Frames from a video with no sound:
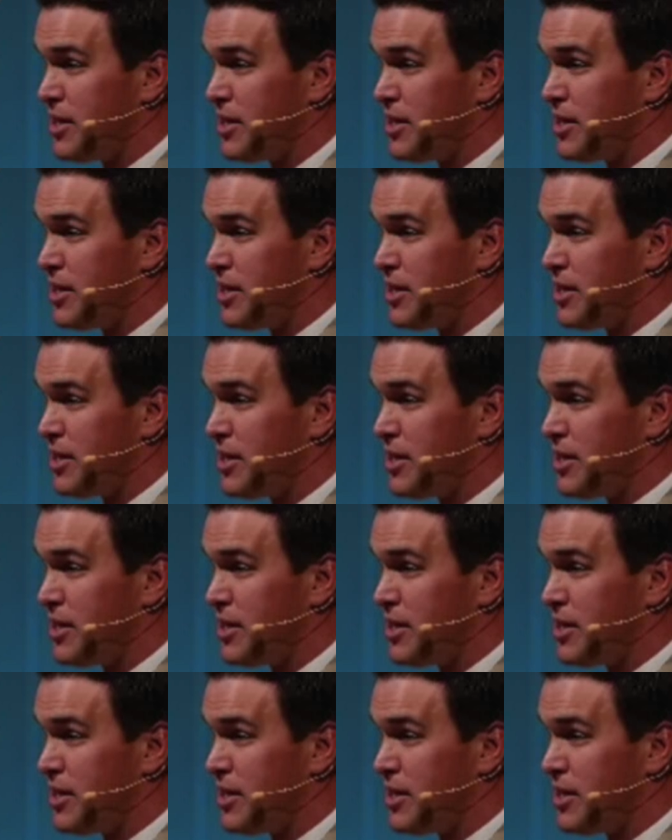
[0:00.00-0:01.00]

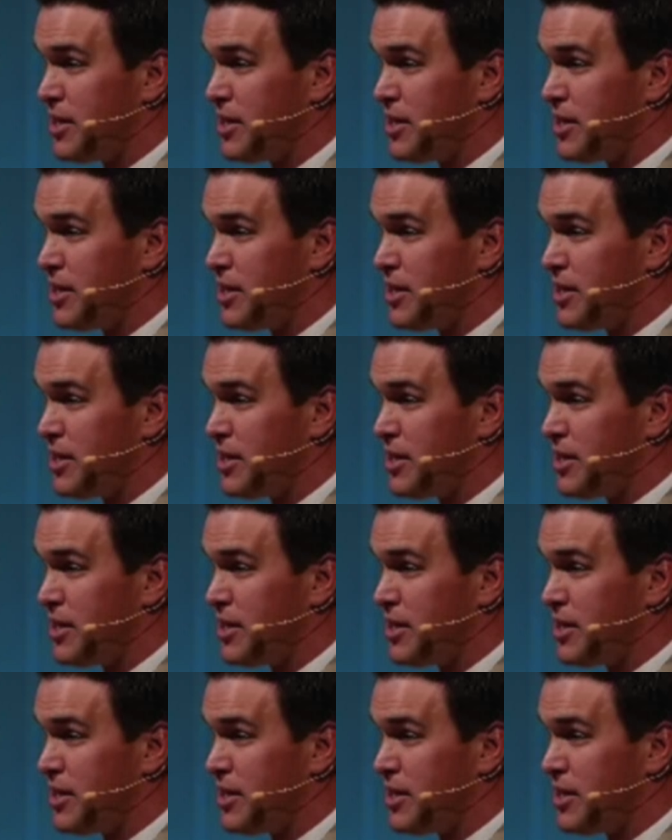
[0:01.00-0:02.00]

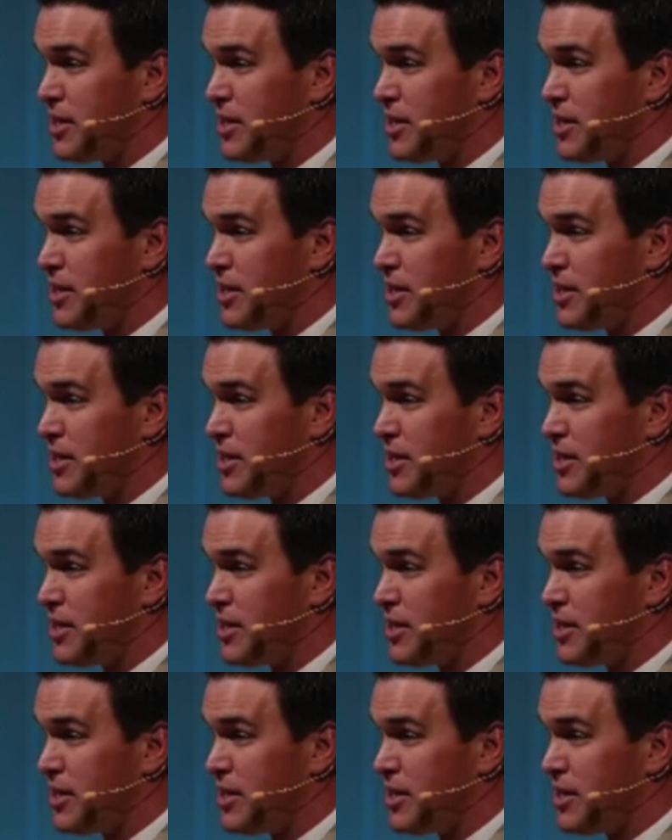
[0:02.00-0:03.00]

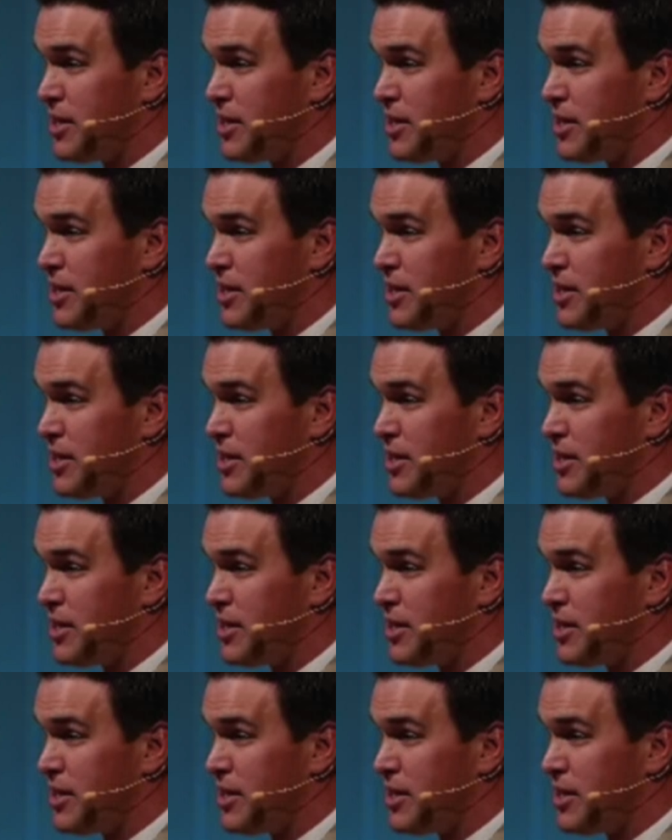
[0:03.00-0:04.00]

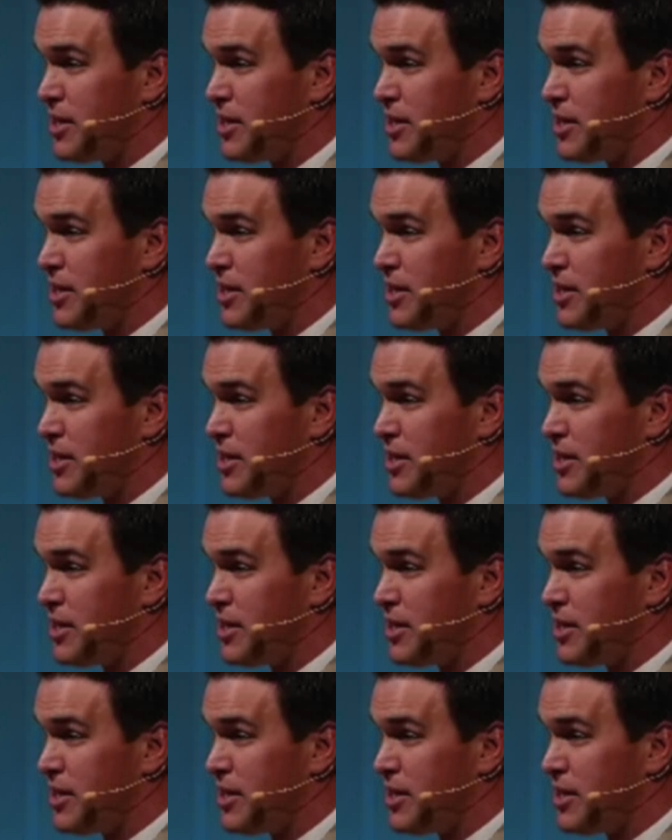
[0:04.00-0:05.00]

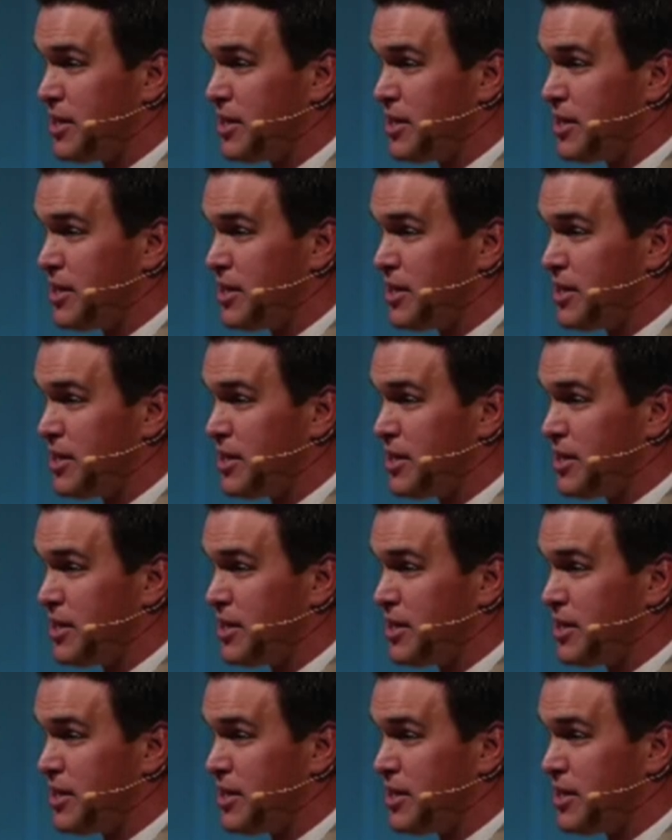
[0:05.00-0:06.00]

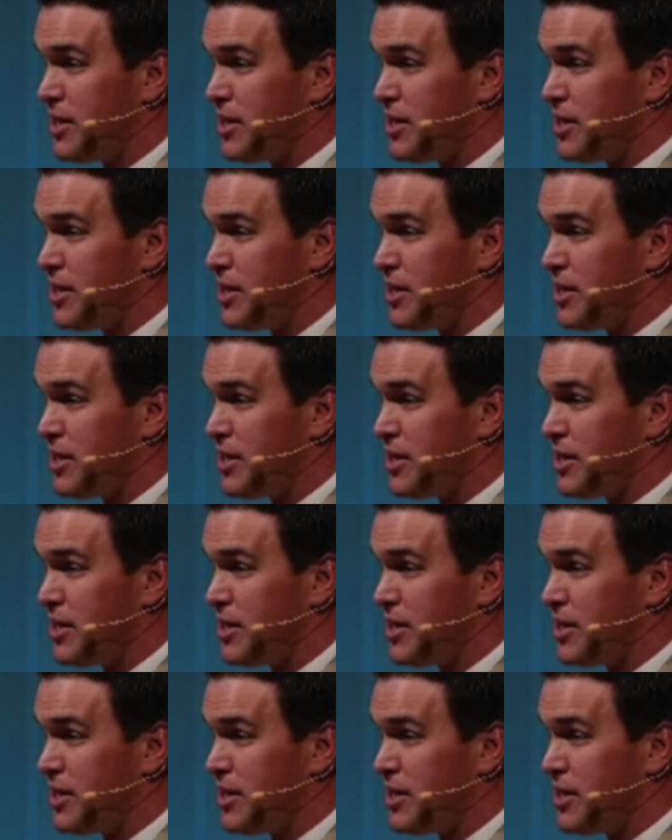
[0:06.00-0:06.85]
This is a still picture; no speech is visible.